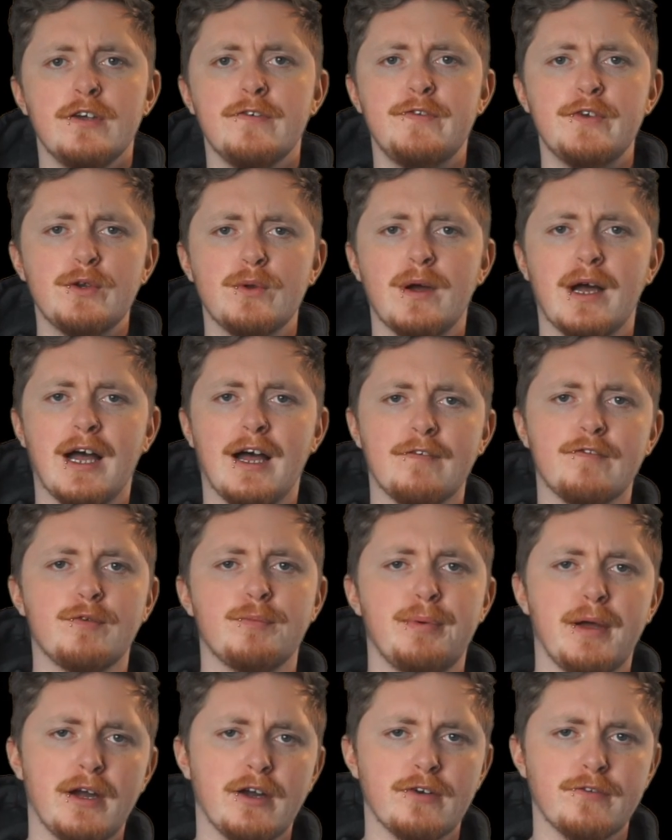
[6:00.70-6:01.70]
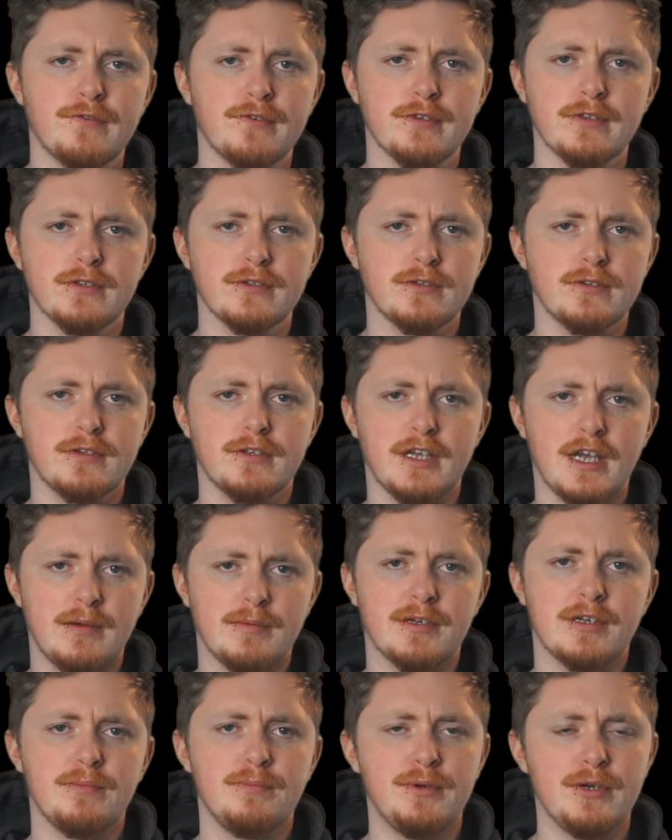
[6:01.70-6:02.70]
you don't have a powerful
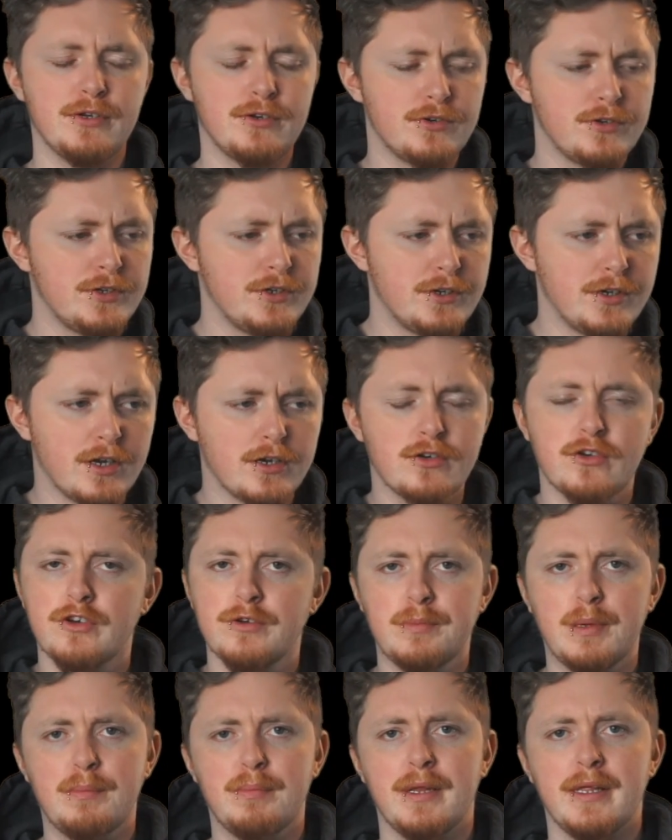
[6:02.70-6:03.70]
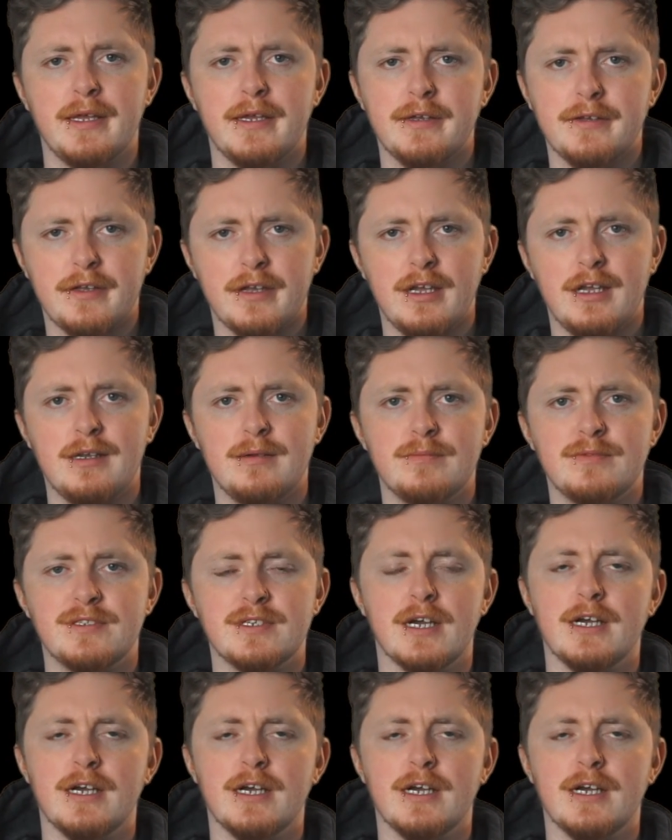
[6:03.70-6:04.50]
gaming computer, you're not going to be playing games,